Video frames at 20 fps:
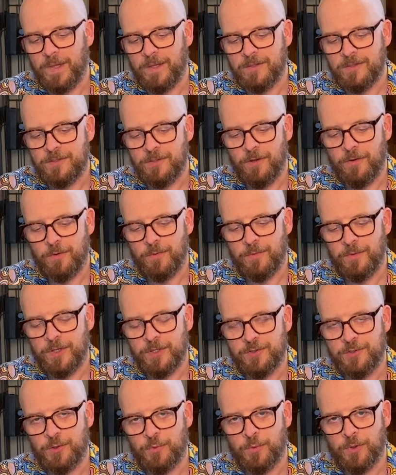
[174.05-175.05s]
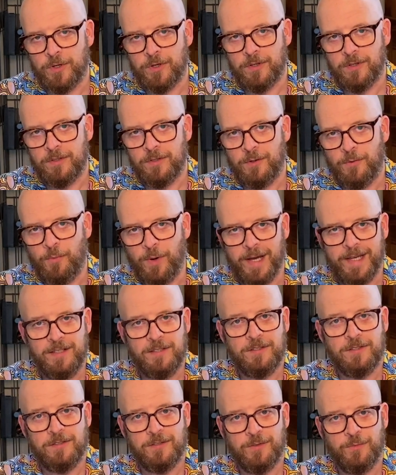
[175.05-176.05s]
So there's the word
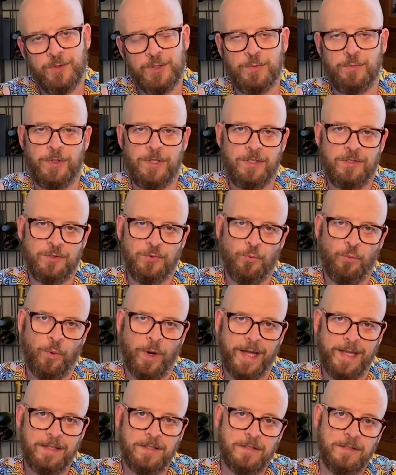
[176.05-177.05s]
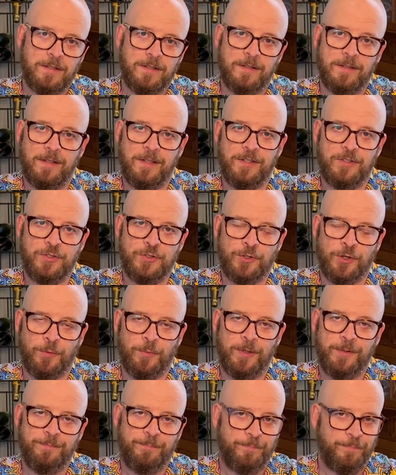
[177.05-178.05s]
Weiss, which means white in
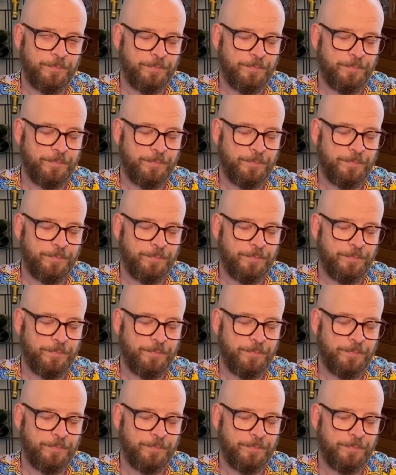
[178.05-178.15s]
German.